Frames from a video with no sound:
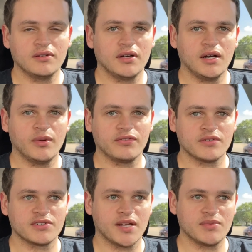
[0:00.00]
My
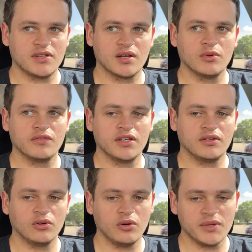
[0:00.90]
first time seeing a movie
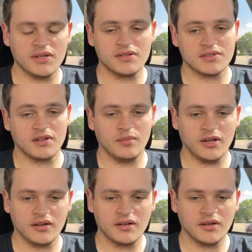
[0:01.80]
in Dolby
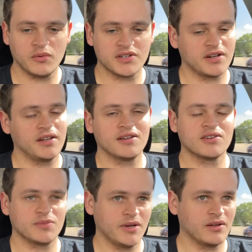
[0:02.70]
Cinema, which I hear
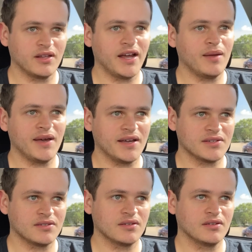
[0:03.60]
is better than
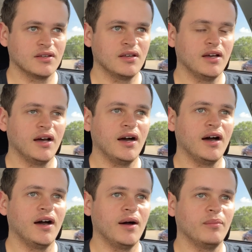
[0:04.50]
IMAX
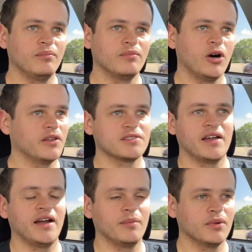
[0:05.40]
all the
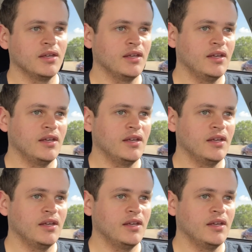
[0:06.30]
time.